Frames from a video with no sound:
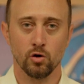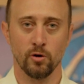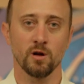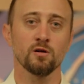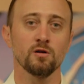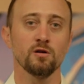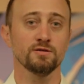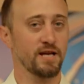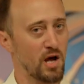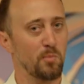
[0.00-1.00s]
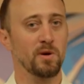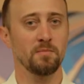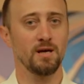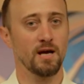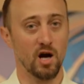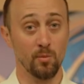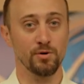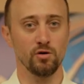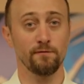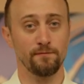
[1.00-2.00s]
Critical to helping me
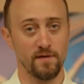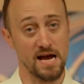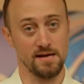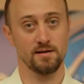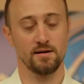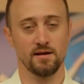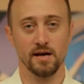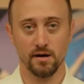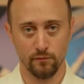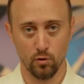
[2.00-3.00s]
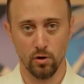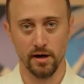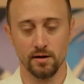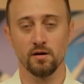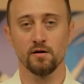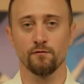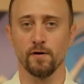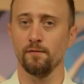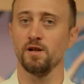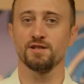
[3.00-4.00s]
help you fight and avoid
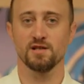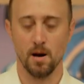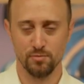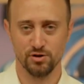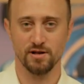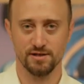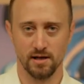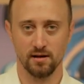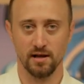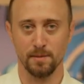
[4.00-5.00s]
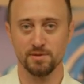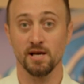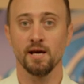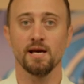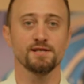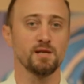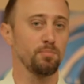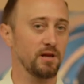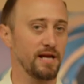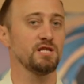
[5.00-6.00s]
frivolous and opportunistic claims is the
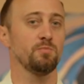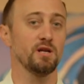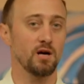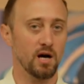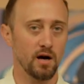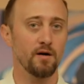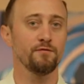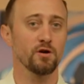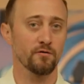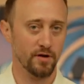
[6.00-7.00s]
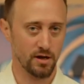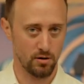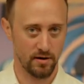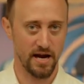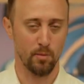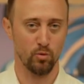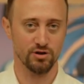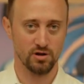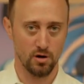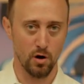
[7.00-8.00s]
placement of your video
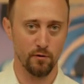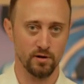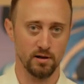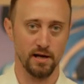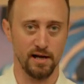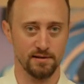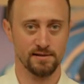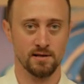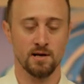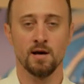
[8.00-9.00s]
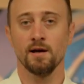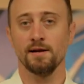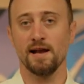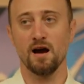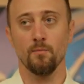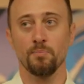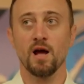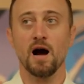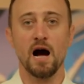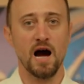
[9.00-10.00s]
cameras over the lanes. Now,
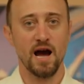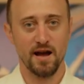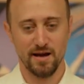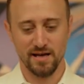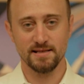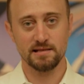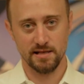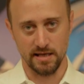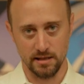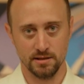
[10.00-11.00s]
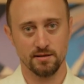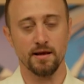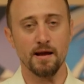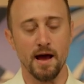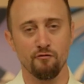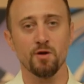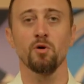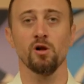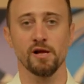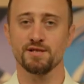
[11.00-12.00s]
I insist that every
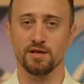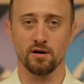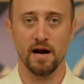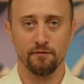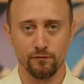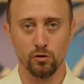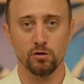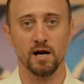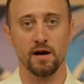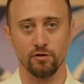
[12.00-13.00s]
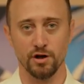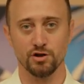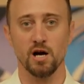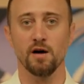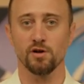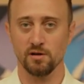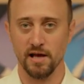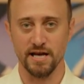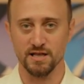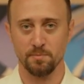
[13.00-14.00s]
bowling center have full coverage of your
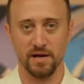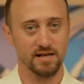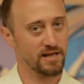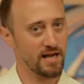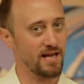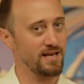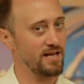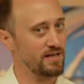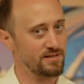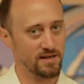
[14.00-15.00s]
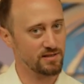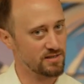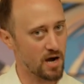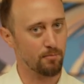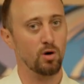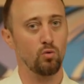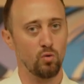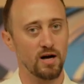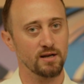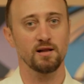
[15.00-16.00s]
lanes because, again, it is the
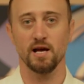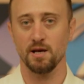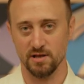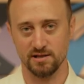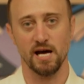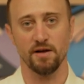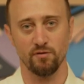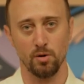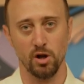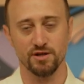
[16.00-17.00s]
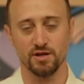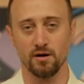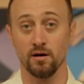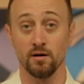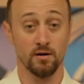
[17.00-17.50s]
#1 claim inside of a bowling center,